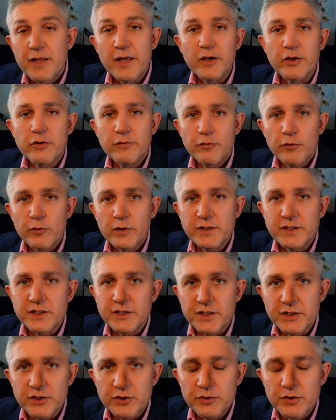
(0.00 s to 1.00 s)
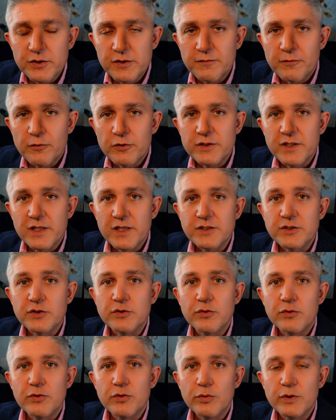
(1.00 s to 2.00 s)
Thank you for listening to this first
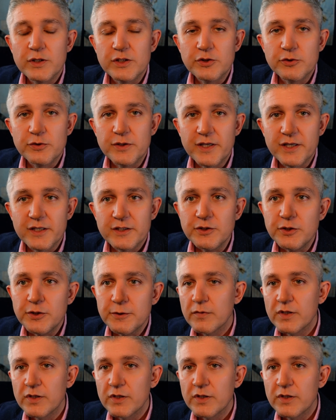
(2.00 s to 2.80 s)
lesson all the way to the end.